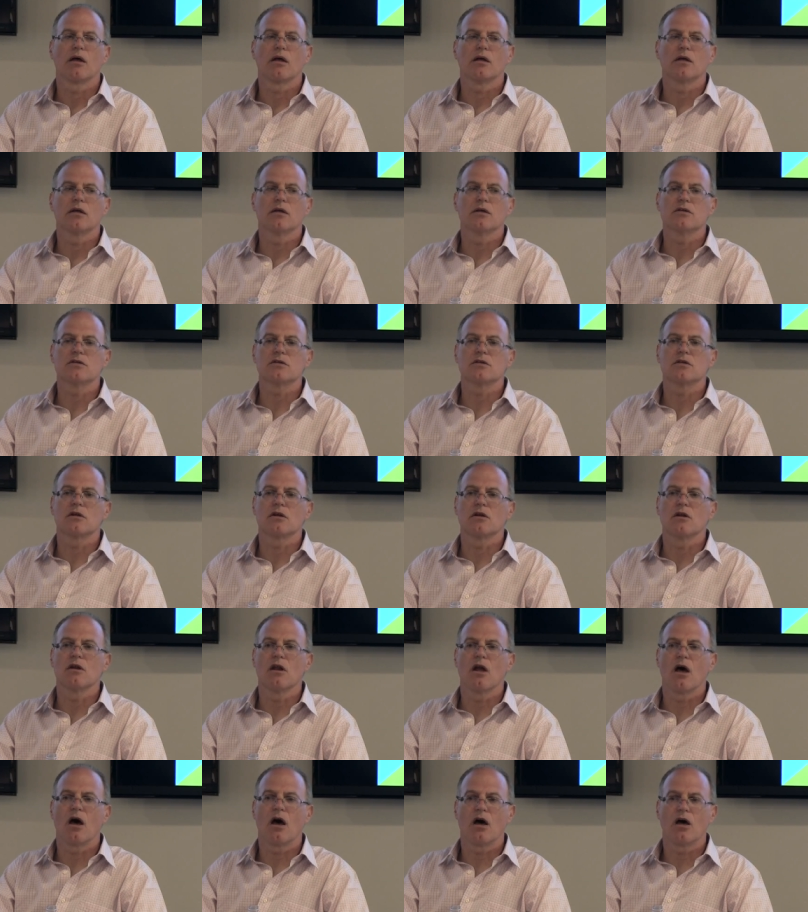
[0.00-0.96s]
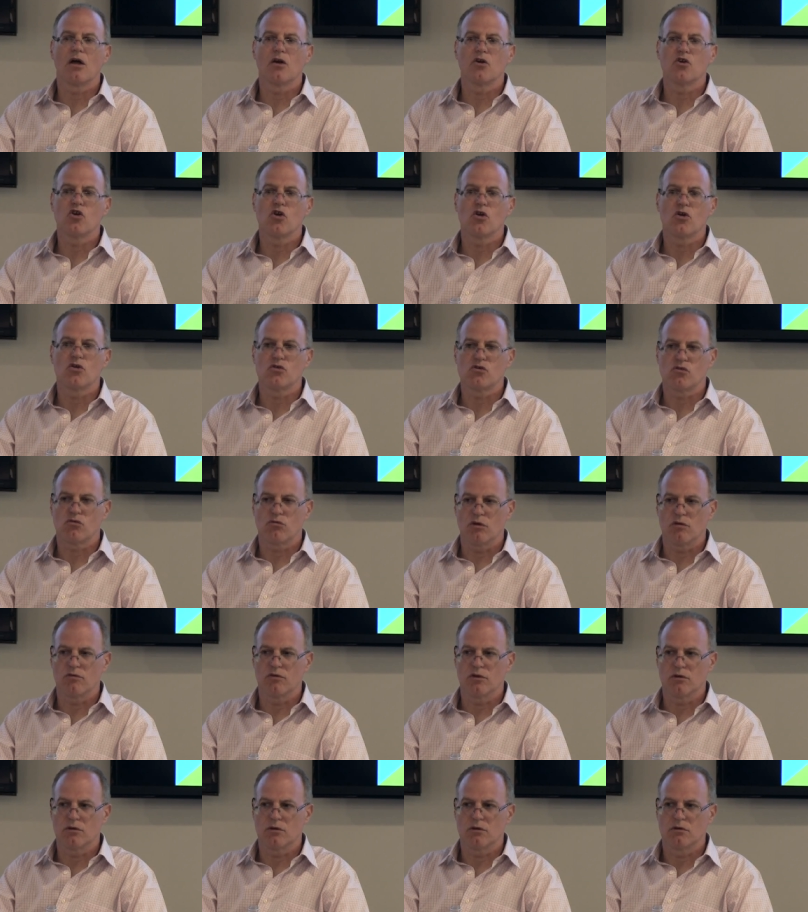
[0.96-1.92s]
is non
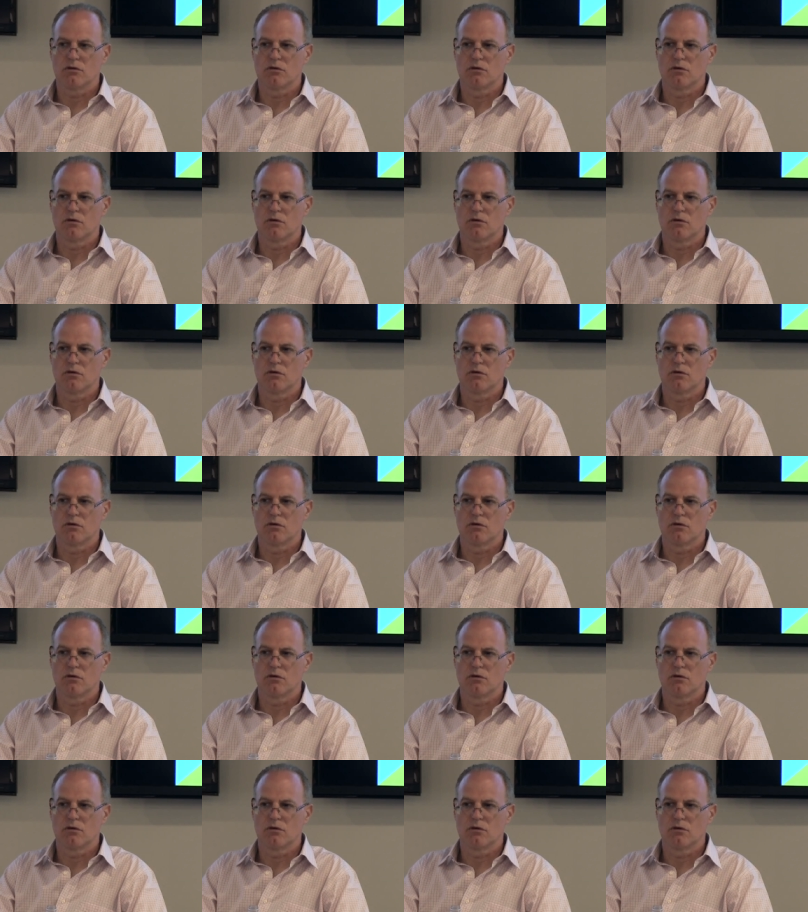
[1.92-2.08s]
trivial.